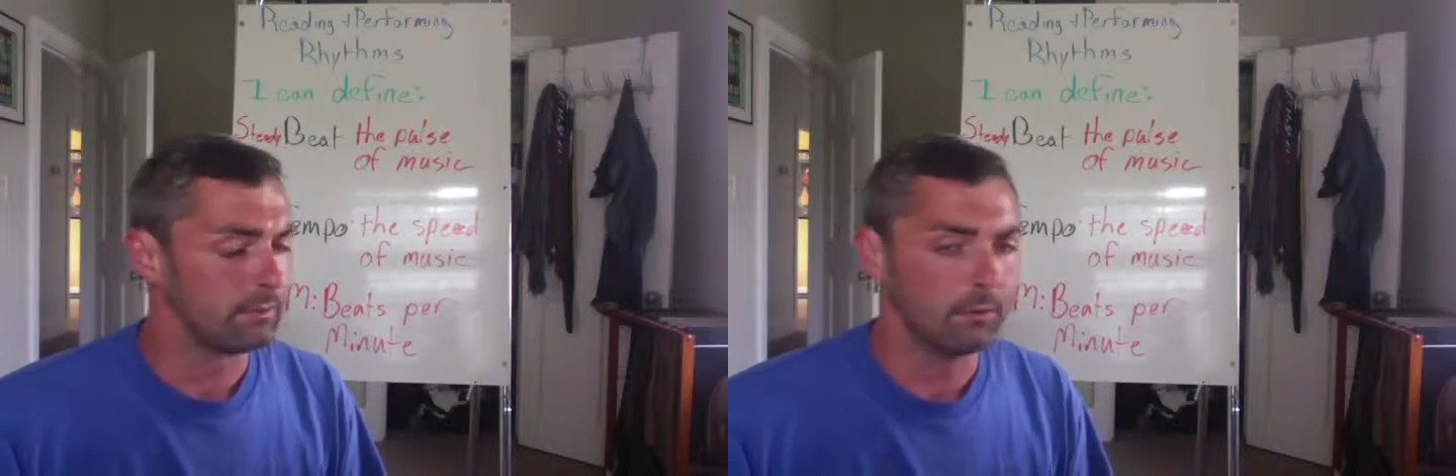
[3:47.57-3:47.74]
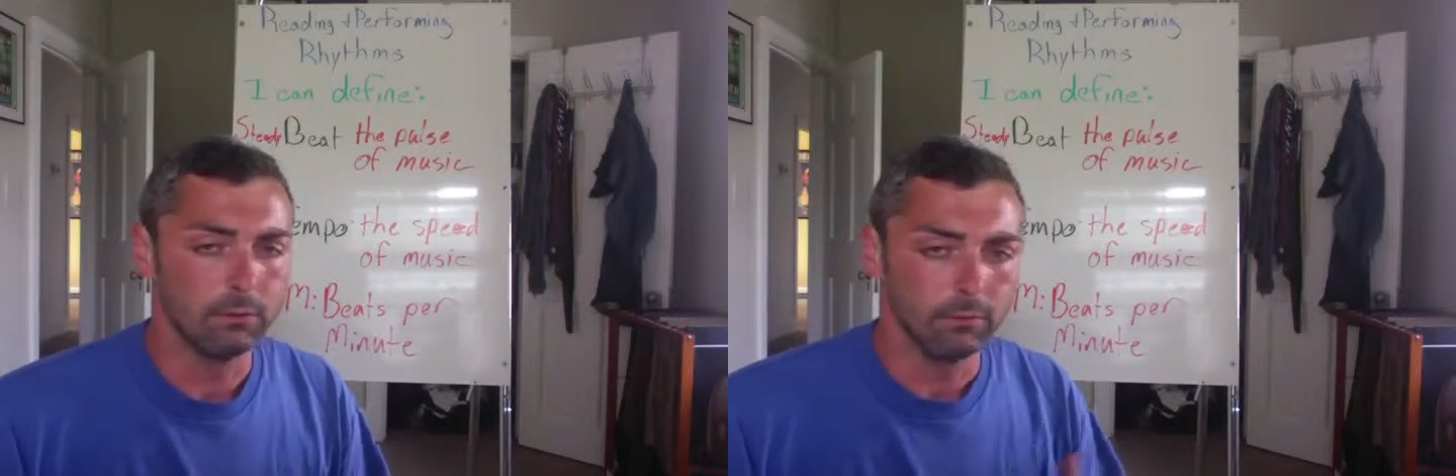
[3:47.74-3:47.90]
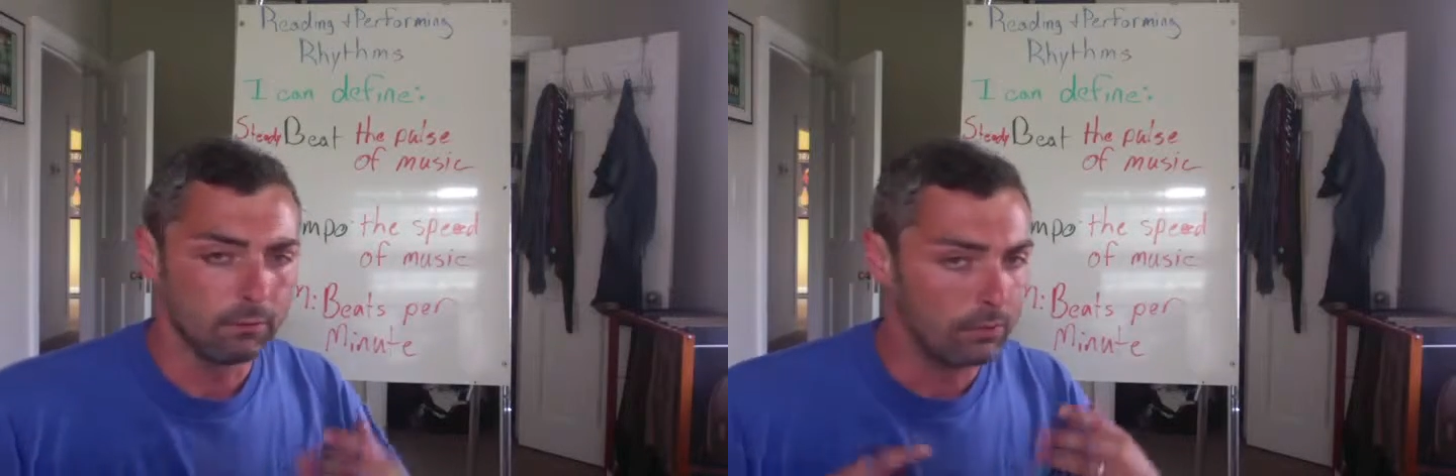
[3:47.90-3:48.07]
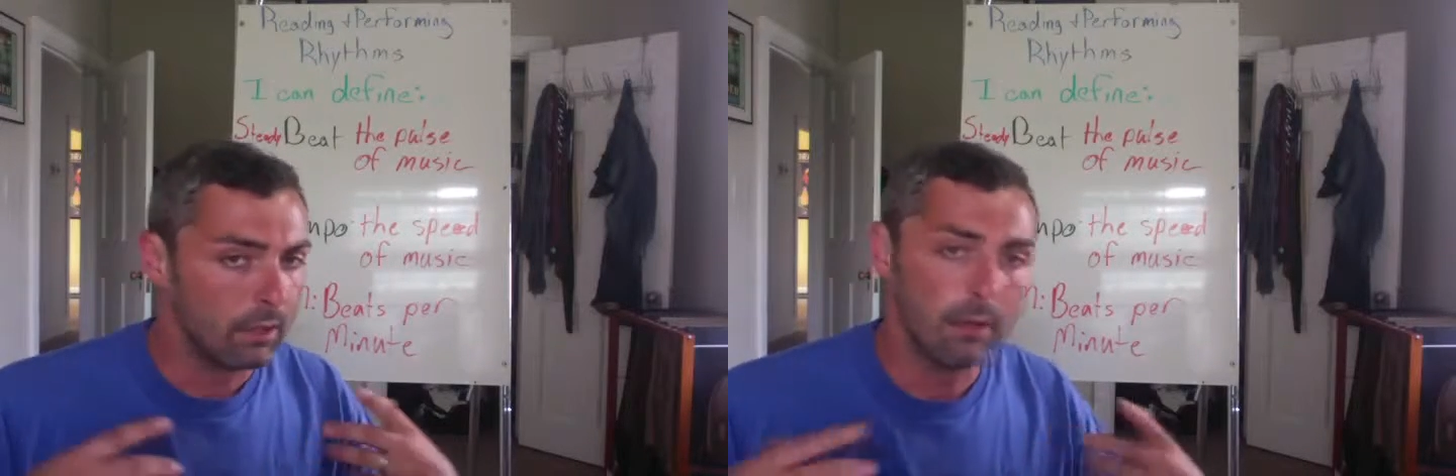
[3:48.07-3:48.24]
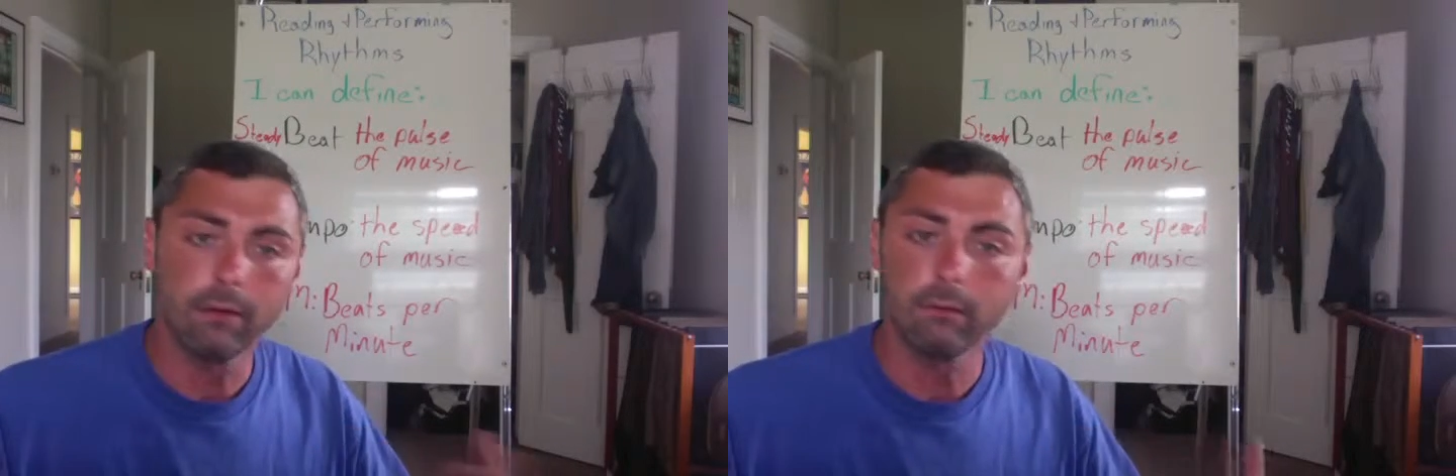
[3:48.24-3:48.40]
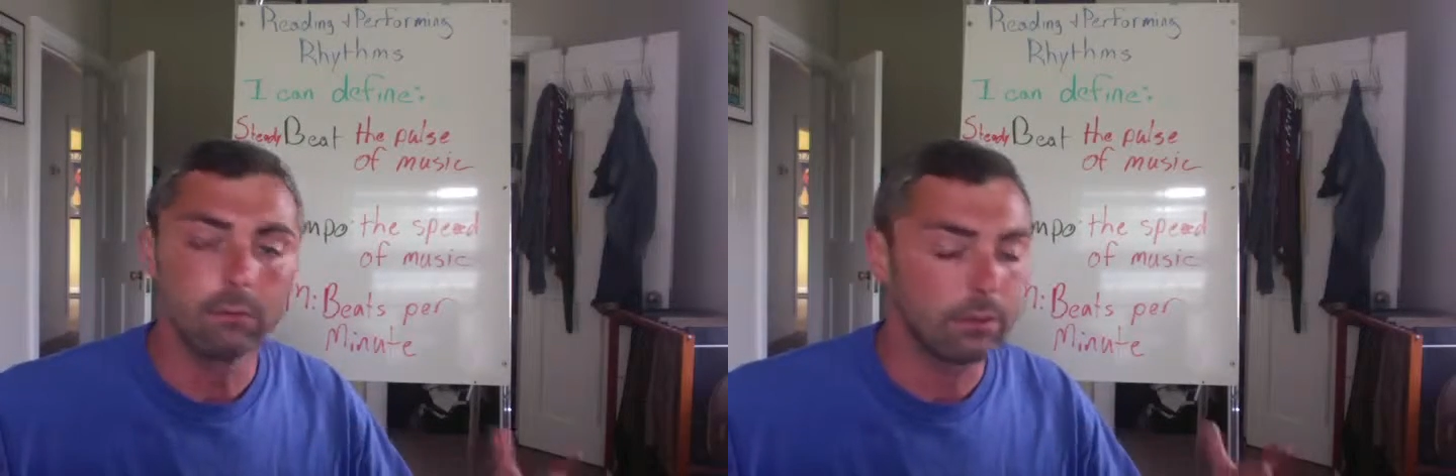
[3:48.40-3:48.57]

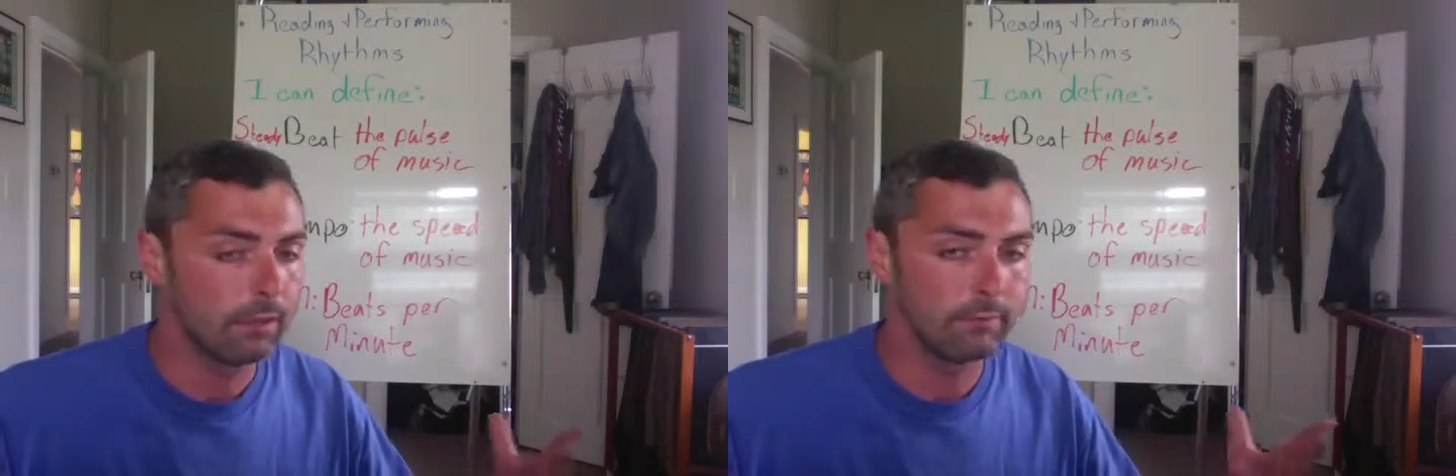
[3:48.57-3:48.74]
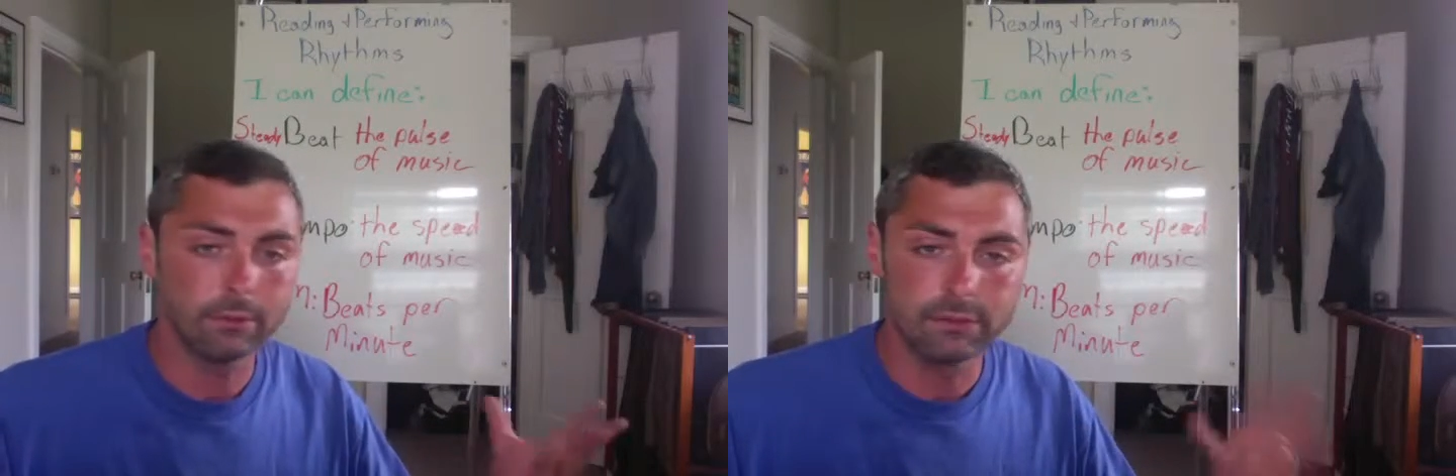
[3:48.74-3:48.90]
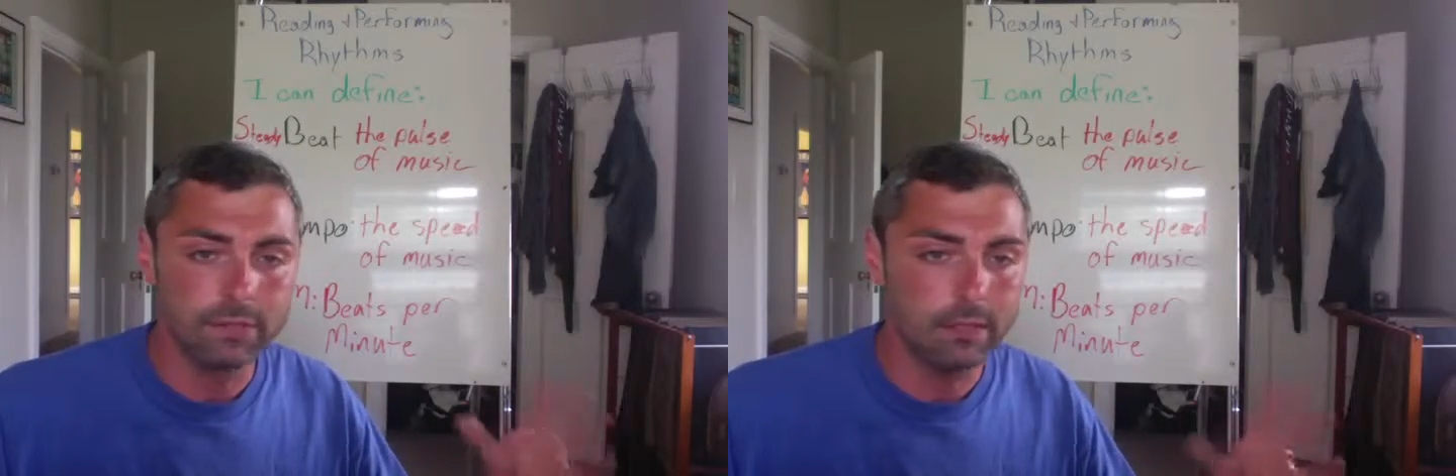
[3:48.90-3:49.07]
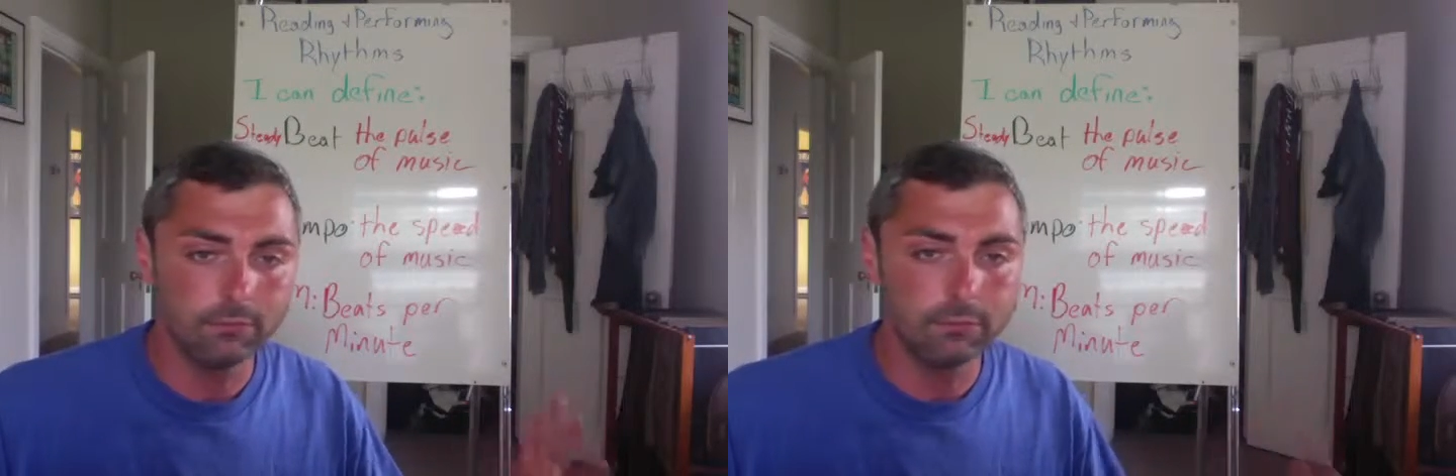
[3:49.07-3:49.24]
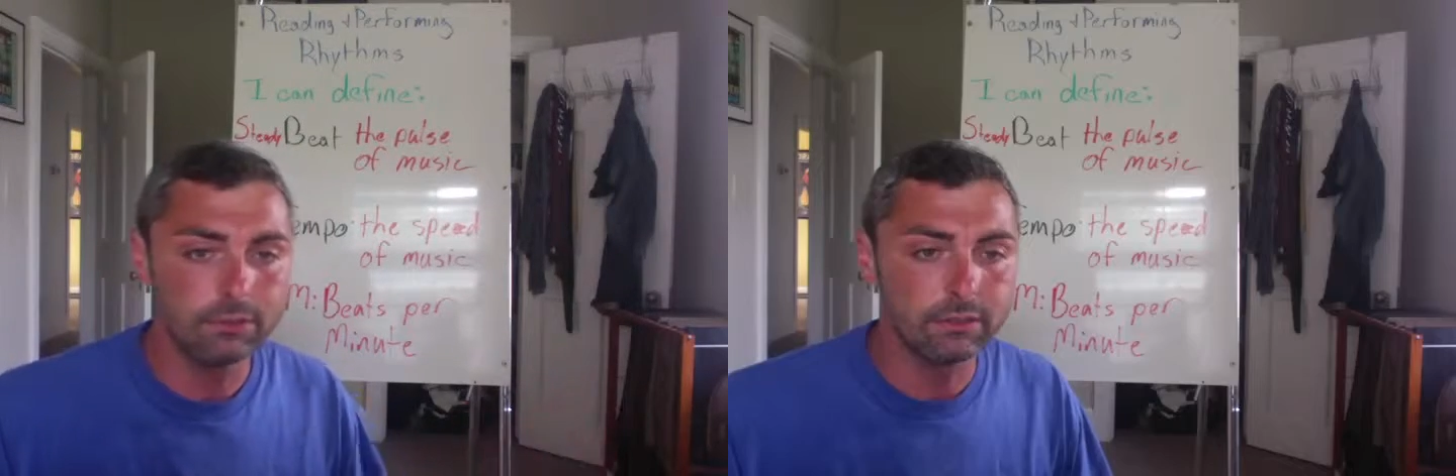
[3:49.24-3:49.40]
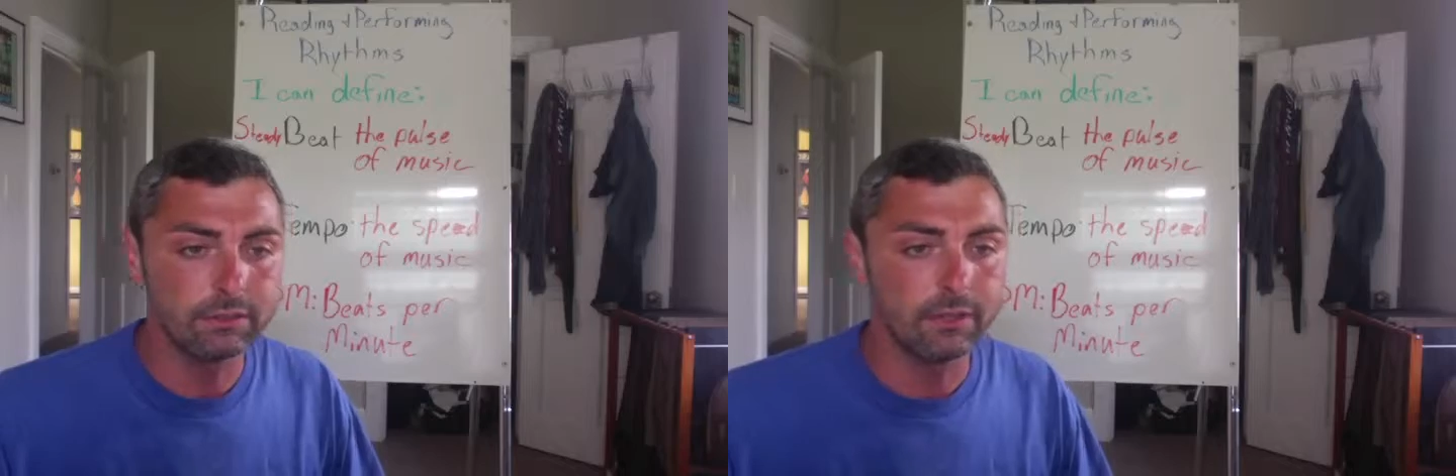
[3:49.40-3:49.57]
whatever style of
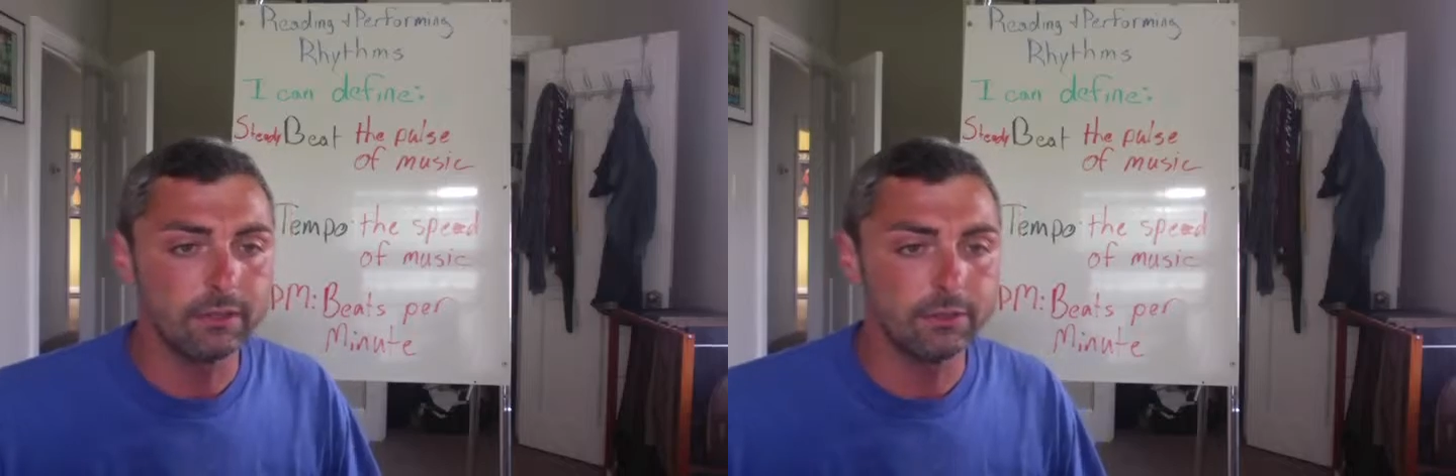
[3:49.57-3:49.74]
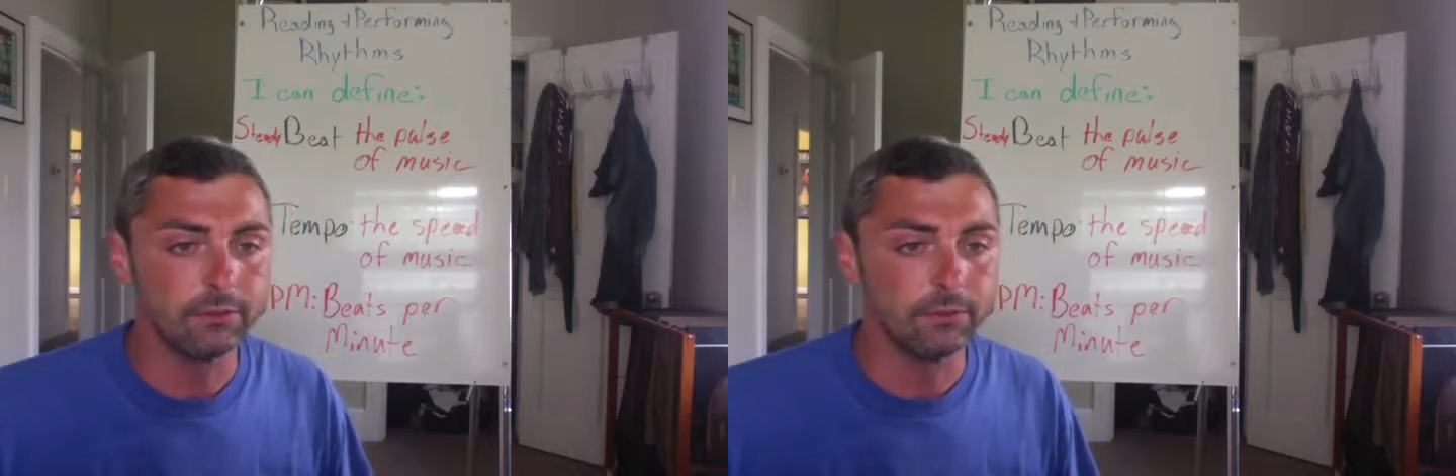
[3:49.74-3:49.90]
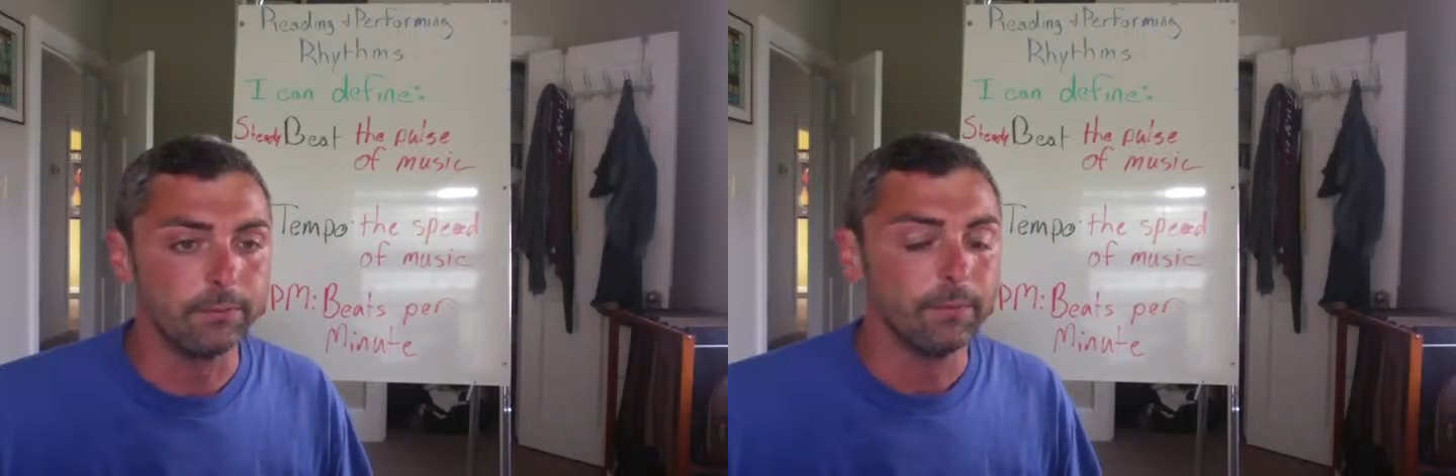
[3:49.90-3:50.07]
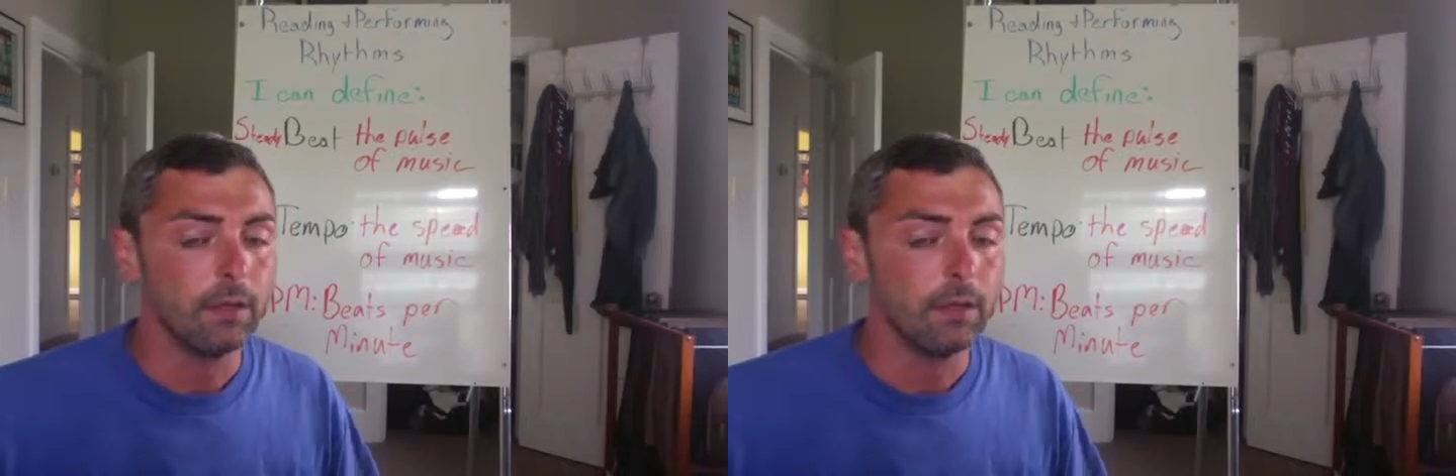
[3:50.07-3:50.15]
music they do,